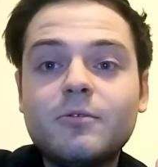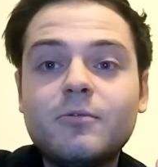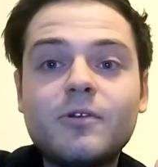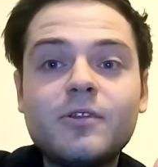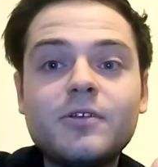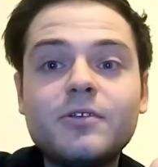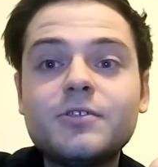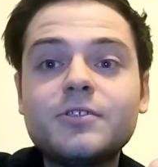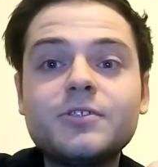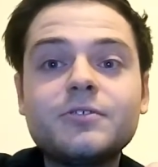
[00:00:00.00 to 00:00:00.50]

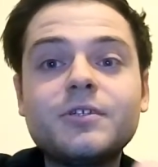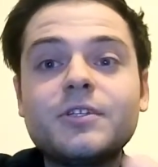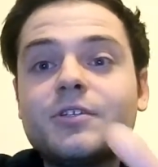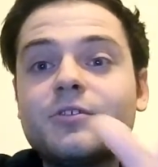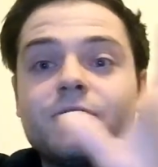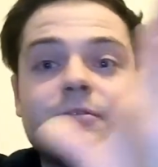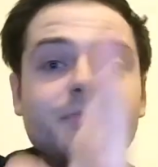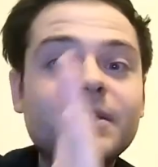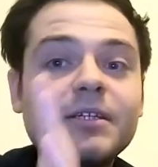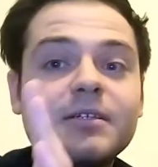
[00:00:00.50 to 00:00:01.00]
you're doing
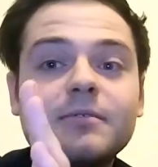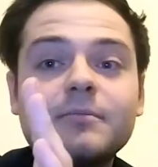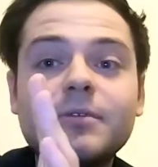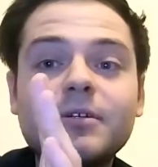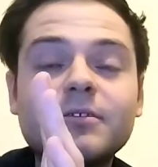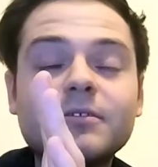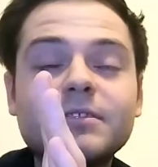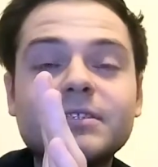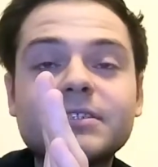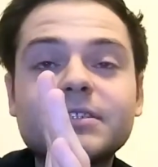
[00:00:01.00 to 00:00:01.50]
European
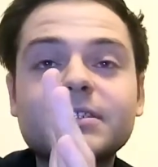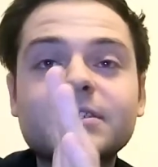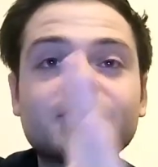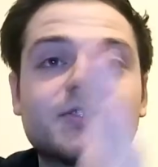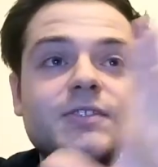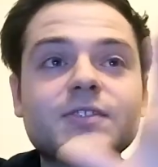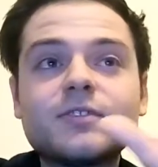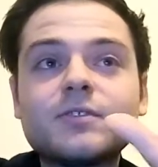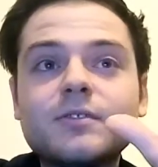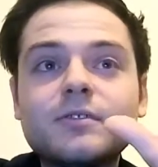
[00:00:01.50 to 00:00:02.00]

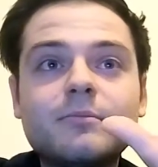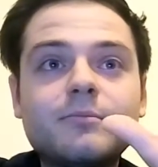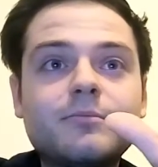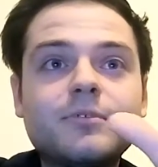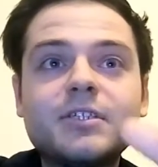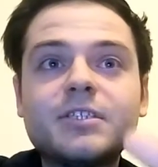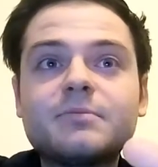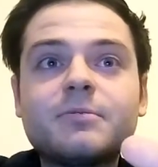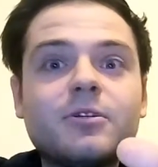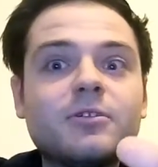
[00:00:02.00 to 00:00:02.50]
politics,
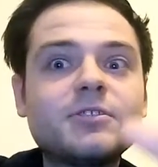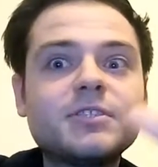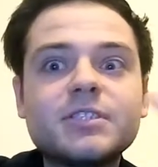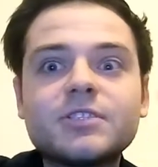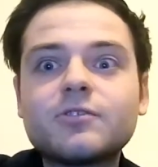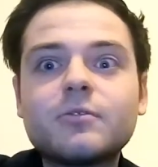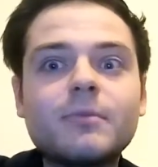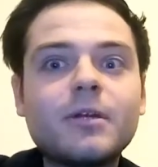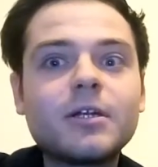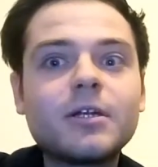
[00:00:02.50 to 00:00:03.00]
British
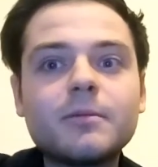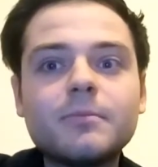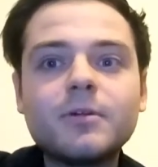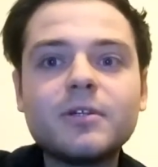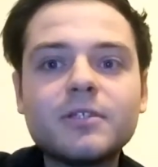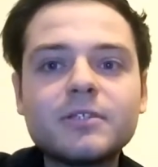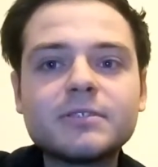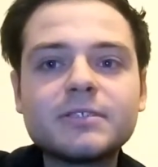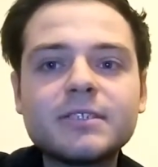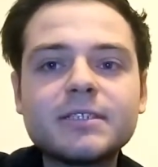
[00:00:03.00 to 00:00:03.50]
politics, or American
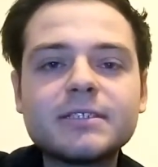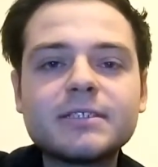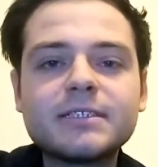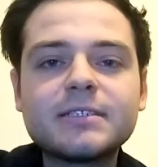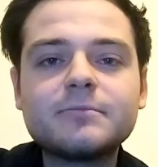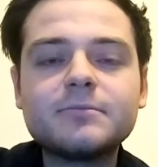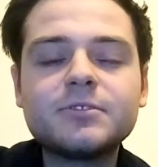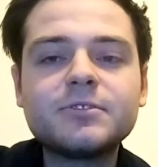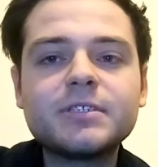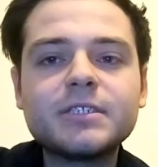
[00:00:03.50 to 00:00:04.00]
politics
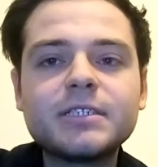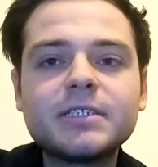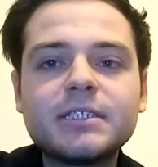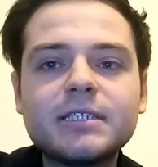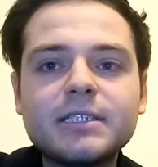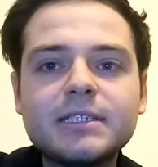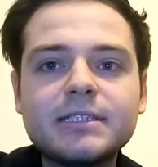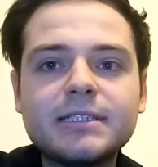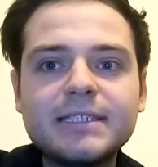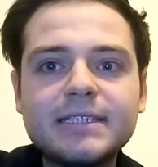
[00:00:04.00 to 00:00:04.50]
like I'm doing
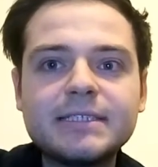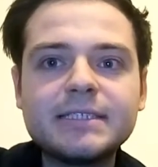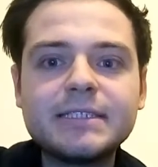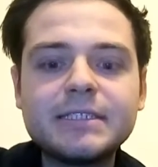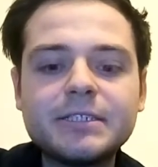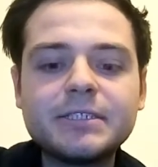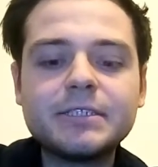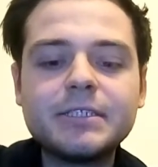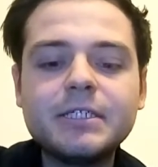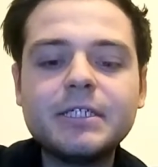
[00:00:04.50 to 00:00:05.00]
this
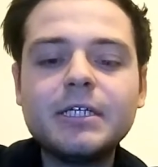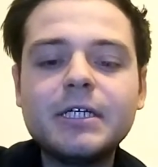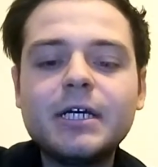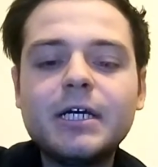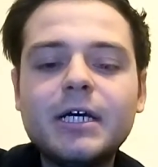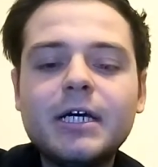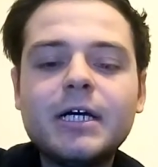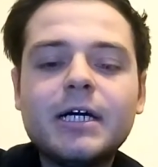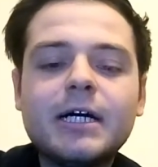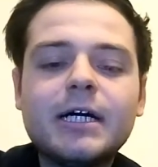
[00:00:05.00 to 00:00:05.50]
year,
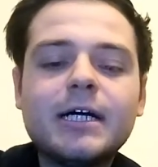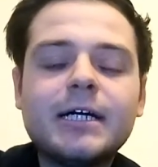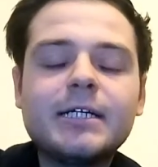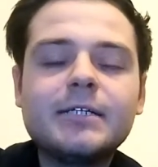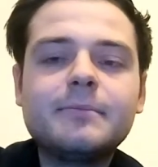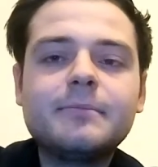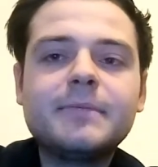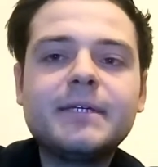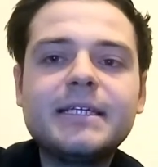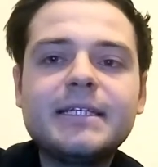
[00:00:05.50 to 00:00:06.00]

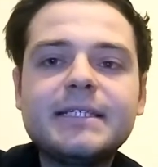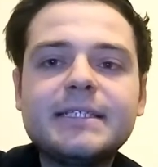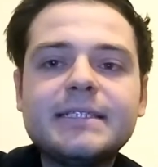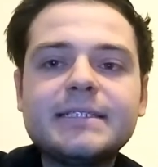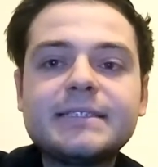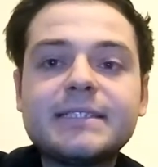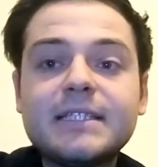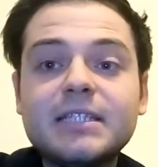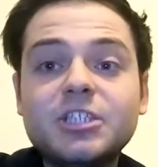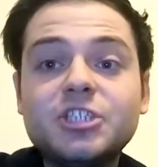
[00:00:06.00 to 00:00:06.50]

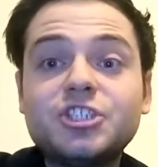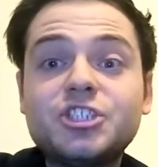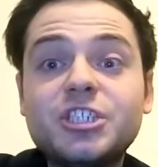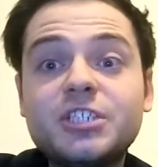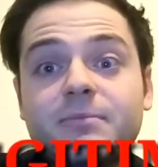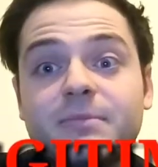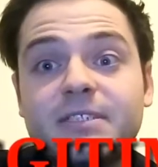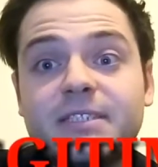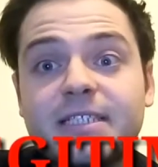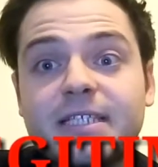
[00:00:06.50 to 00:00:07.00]
is
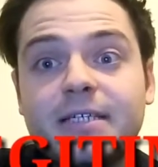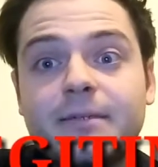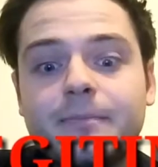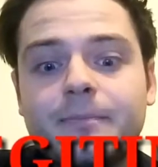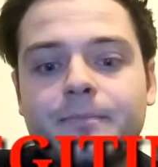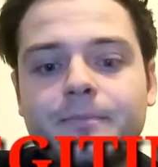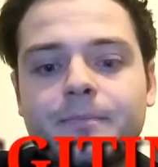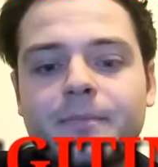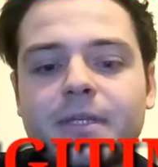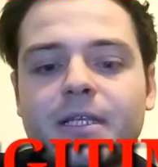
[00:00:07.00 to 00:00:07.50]
legitimacy.
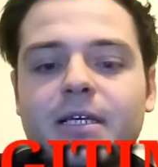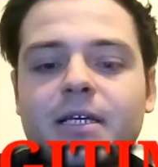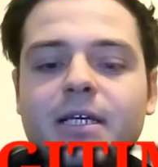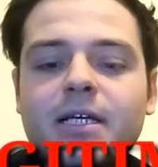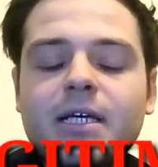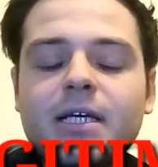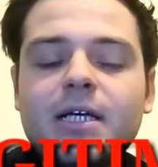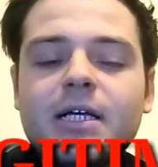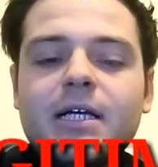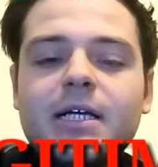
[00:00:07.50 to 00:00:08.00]

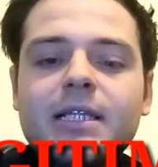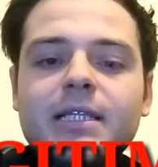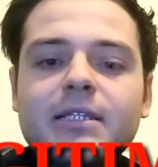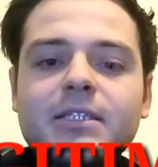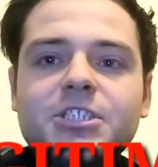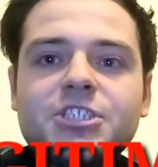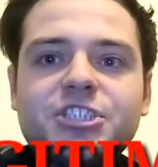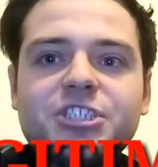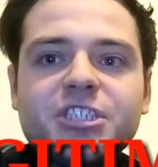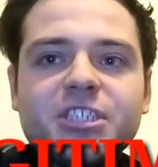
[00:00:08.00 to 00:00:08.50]

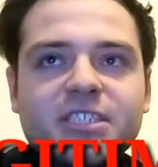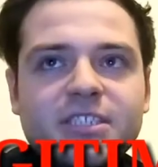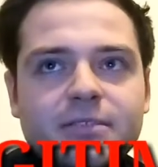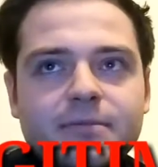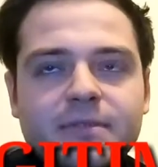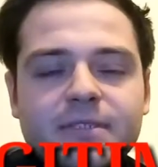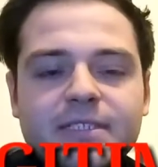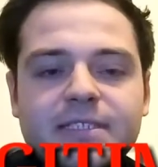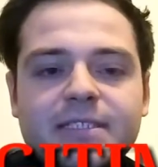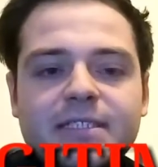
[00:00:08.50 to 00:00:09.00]

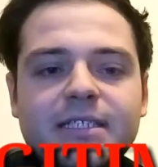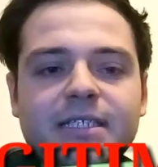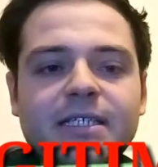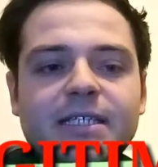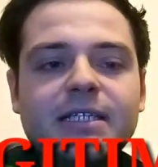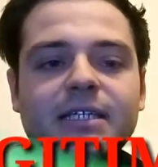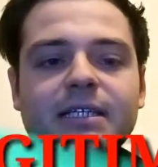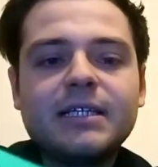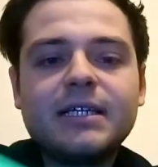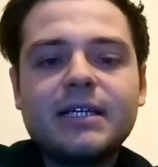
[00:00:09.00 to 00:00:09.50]

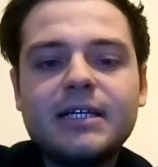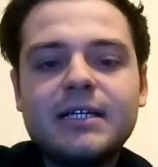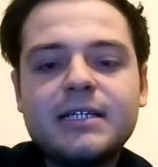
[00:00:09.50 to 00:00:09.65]
Legitimacy